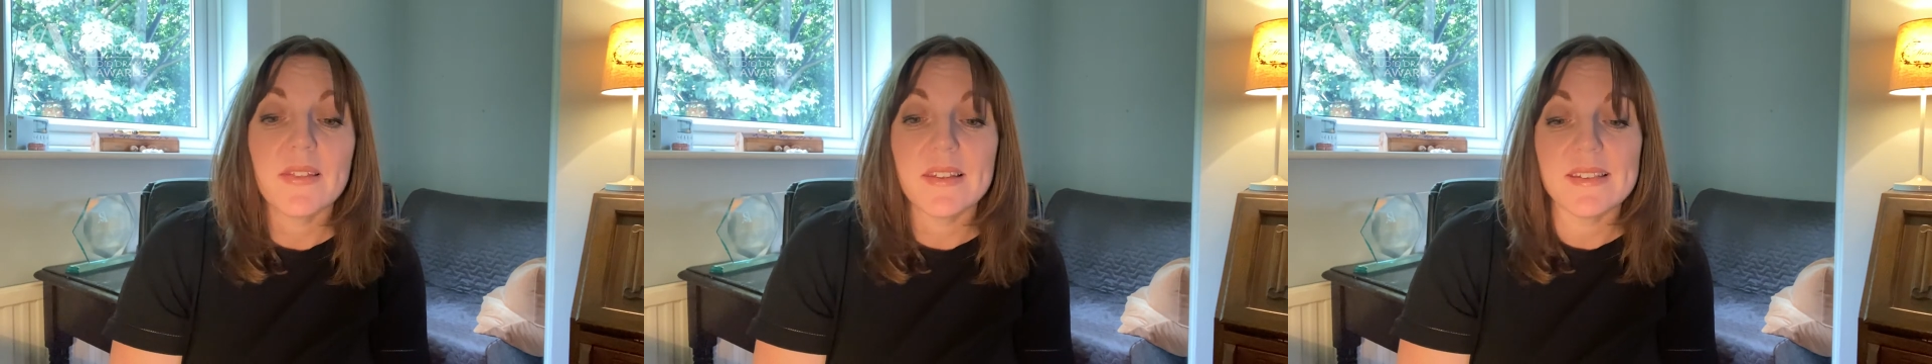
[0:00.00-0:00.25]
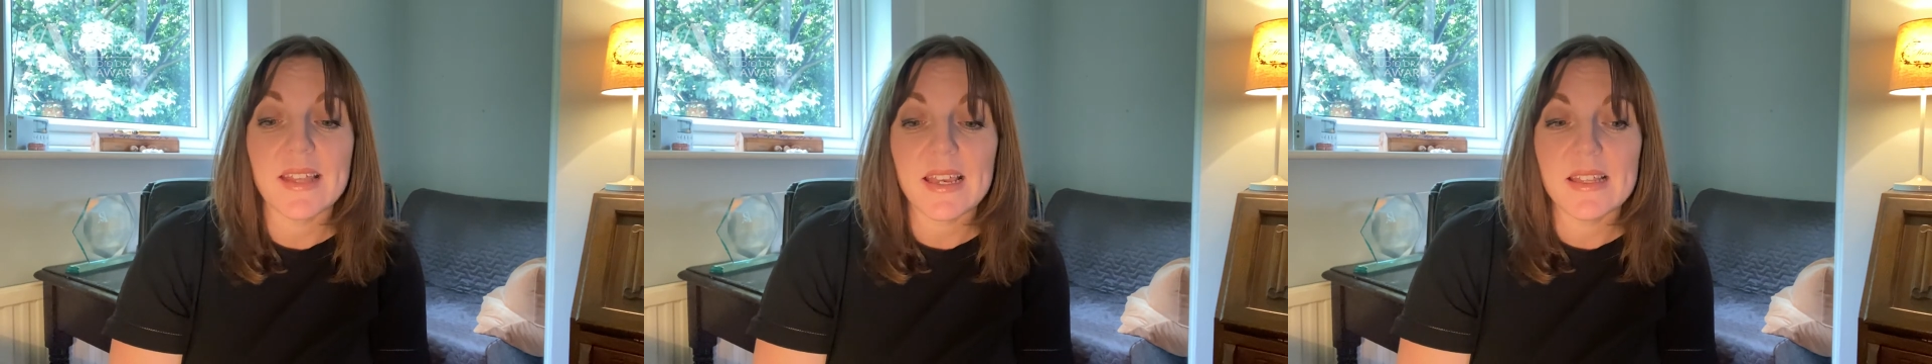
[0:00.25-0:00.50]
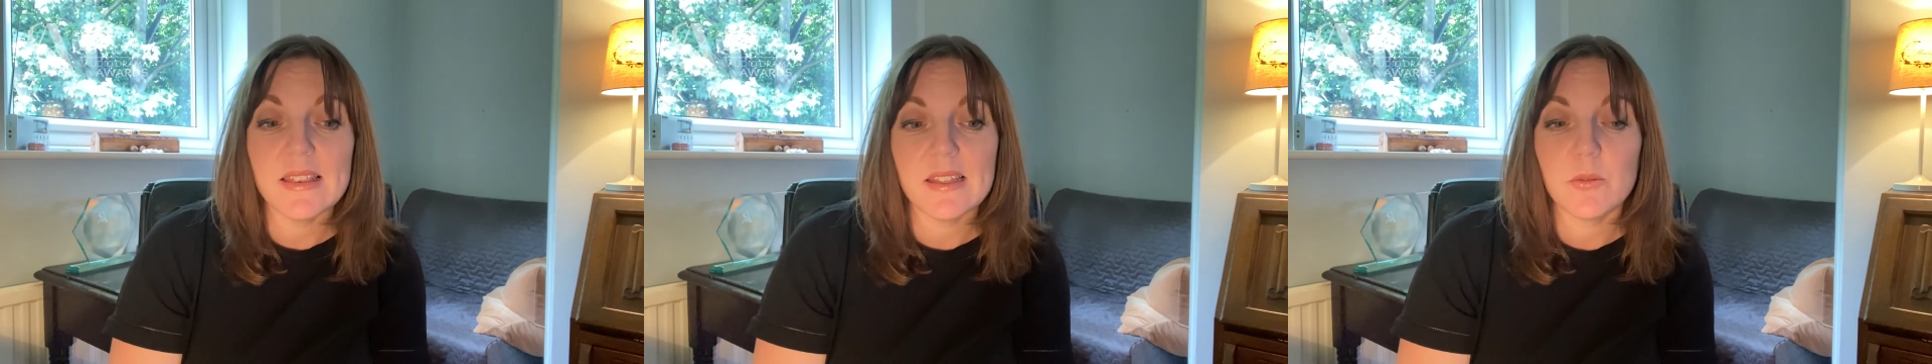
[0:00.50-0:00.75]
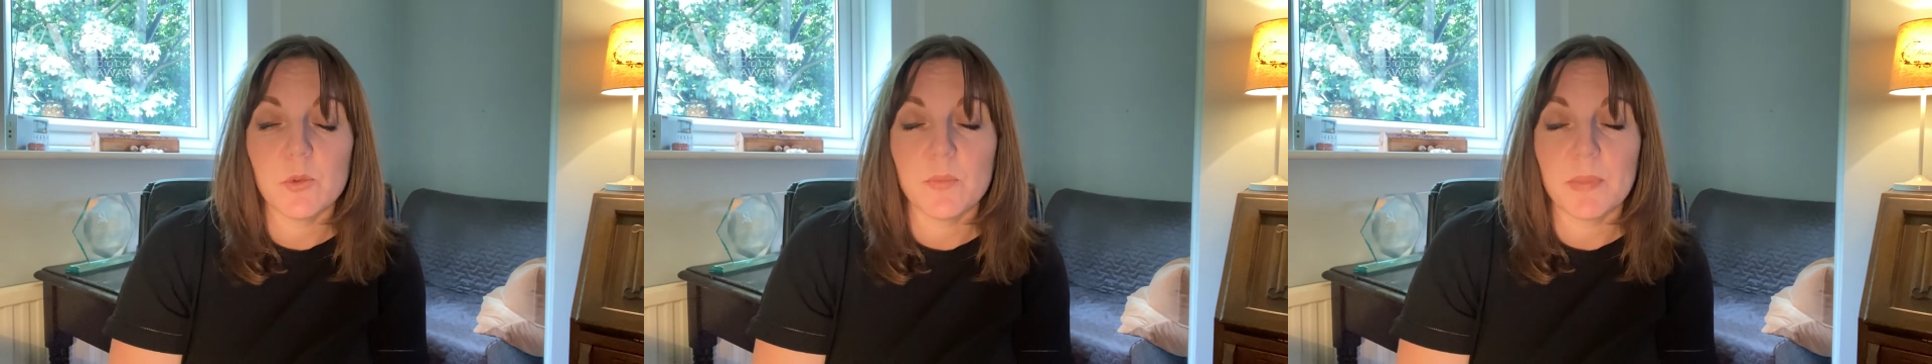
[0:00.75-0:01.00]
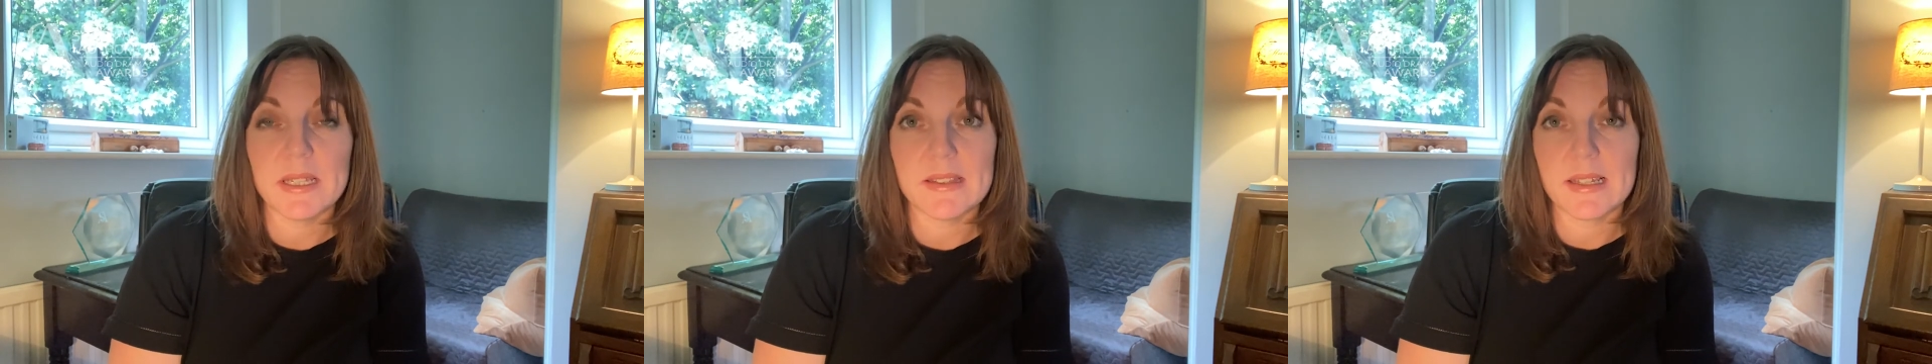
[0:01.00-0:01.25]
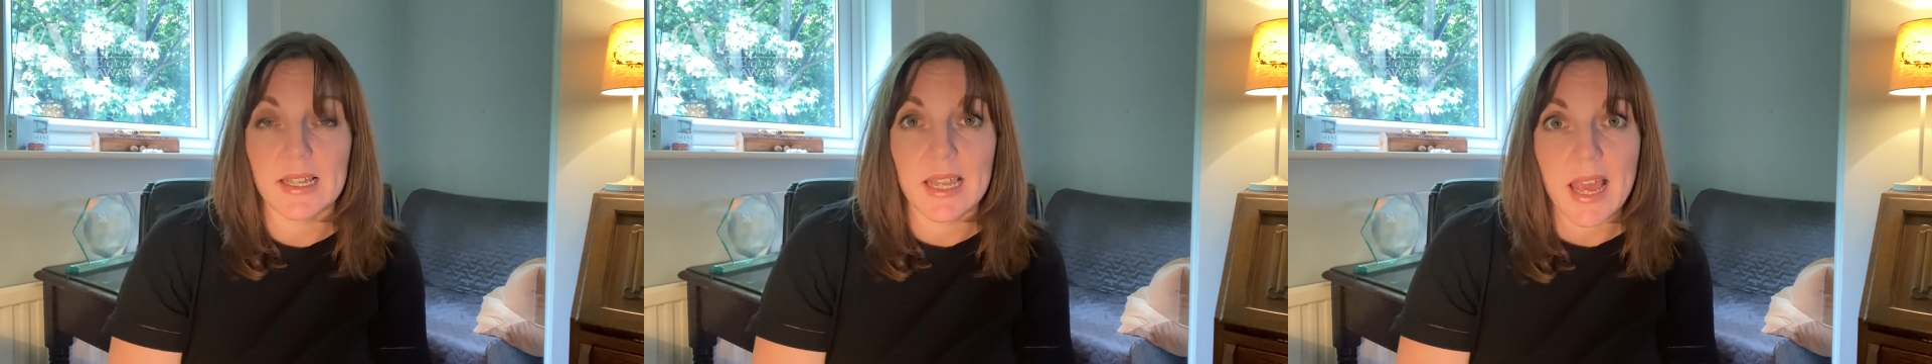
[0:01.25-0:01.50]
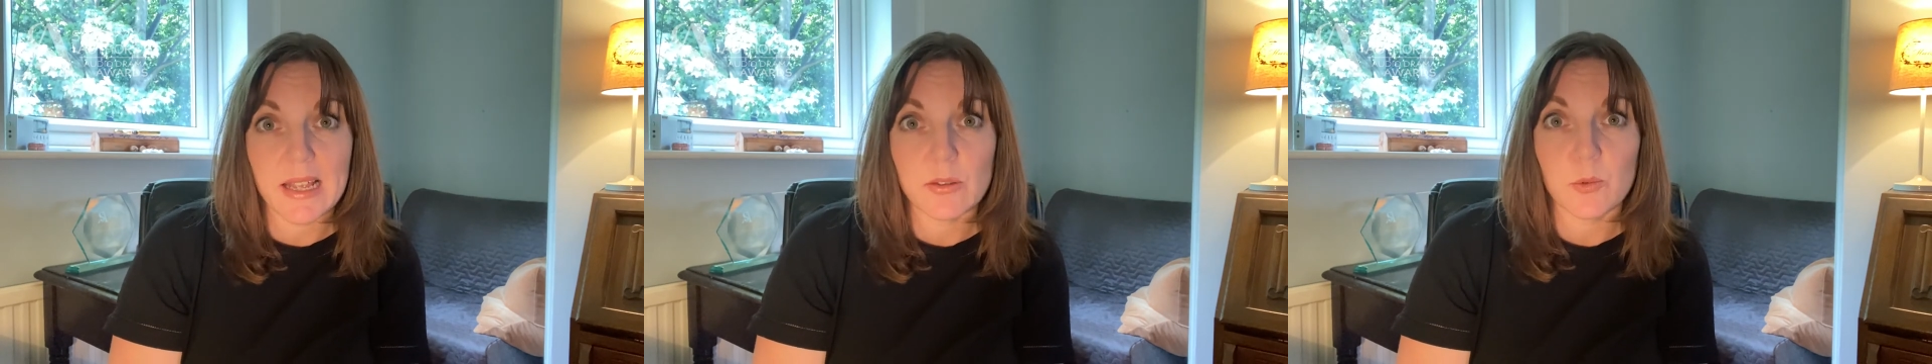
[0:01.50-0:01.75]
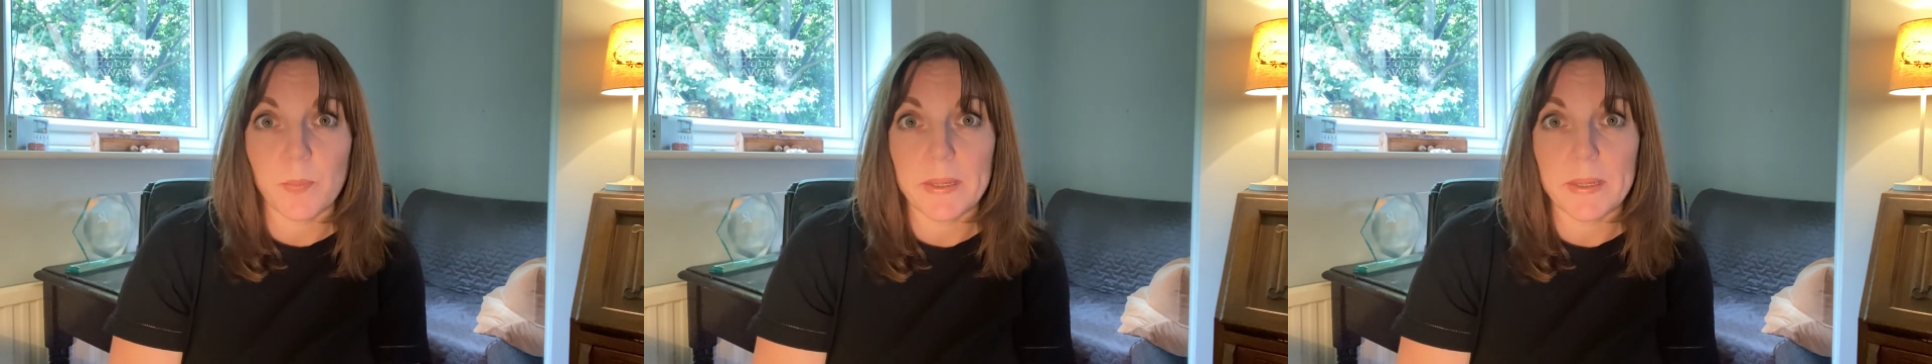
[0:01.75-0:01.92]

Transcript: The second thing would be to connect with